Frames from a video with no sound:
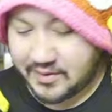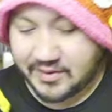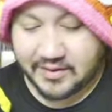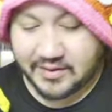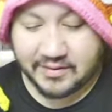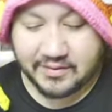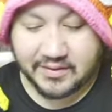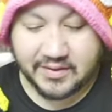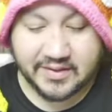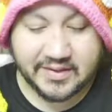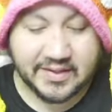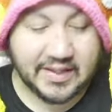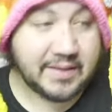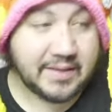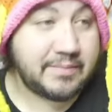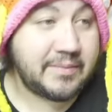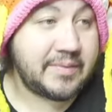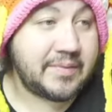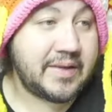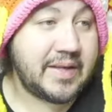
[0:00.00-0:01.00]
the
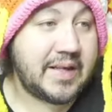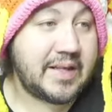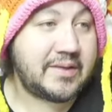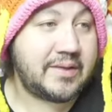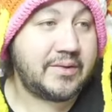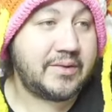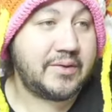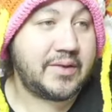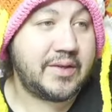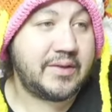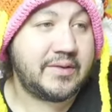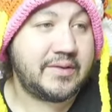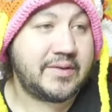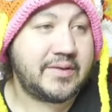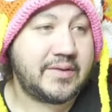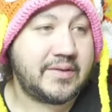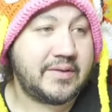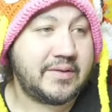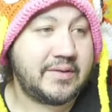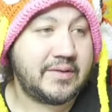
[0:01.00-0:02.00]
same. Got two of
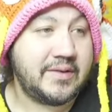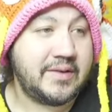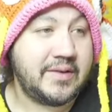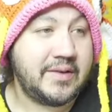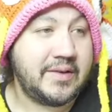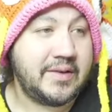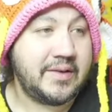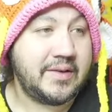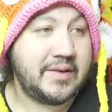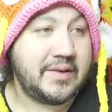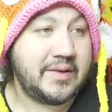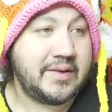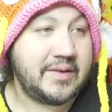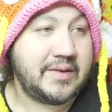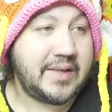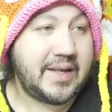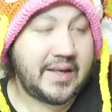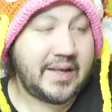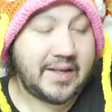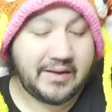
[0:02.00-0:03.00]
those.
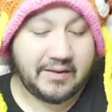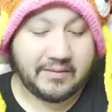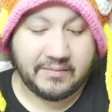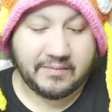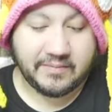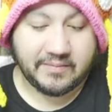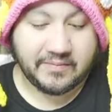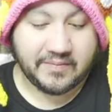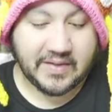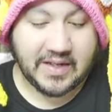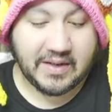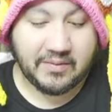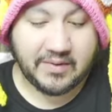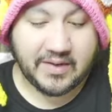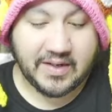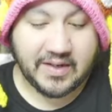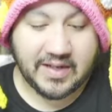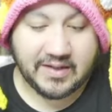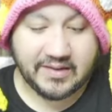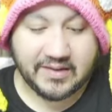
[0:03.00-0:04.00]
10, that
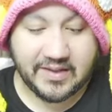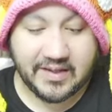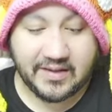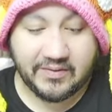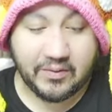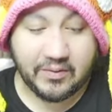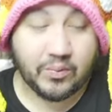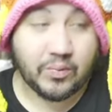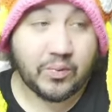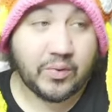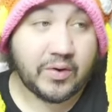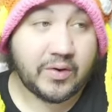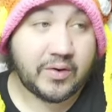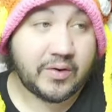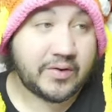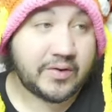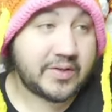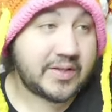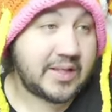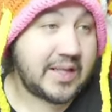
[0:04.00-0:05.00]
one has an even
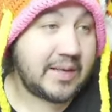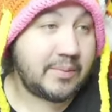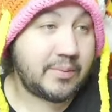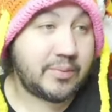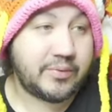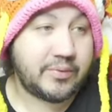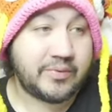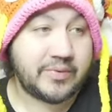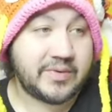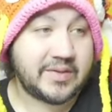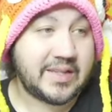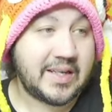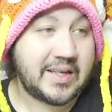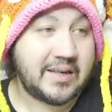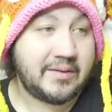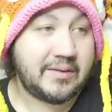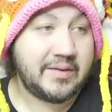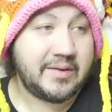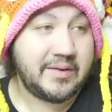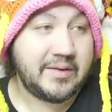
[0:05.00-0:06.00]
worse label. It's like
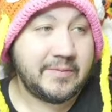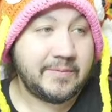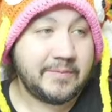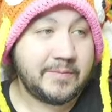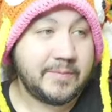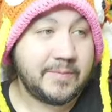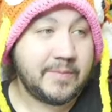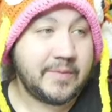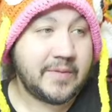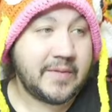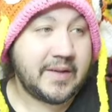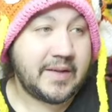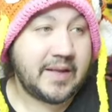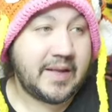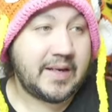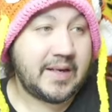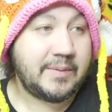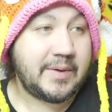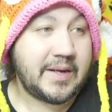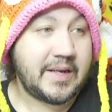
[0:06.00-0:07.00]

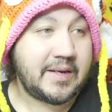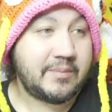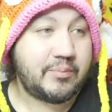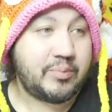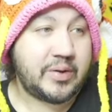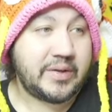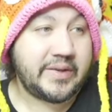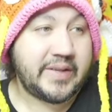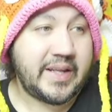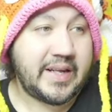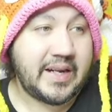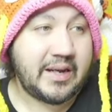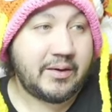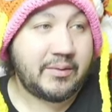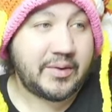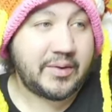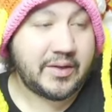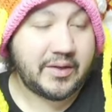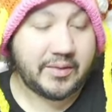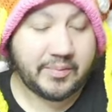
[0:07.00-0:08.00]
anybody can print that out
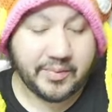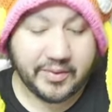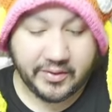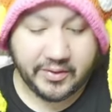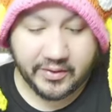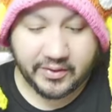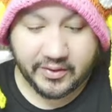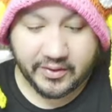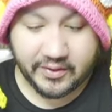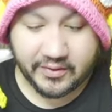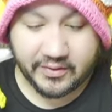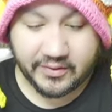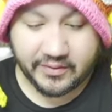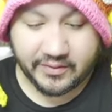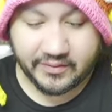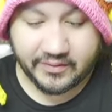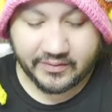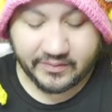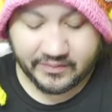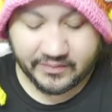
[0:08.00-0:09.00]
with a computer
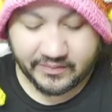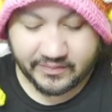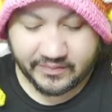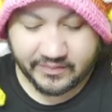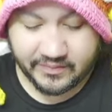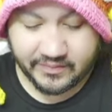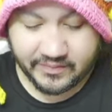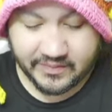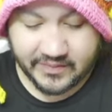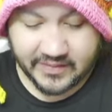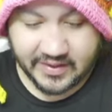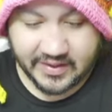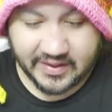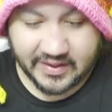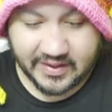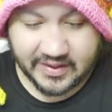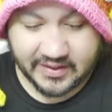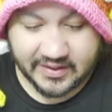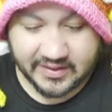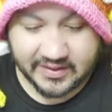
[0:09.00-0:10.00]

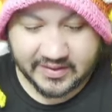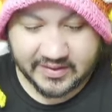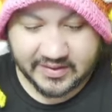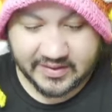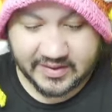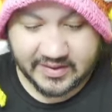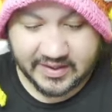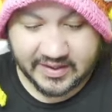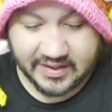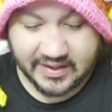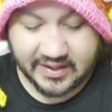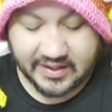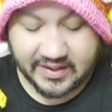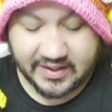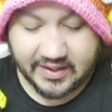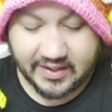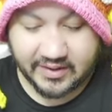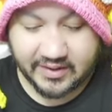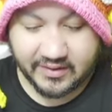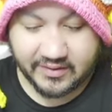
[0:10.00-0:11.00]
and just stick it in
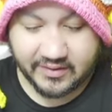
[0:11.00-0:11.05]
there.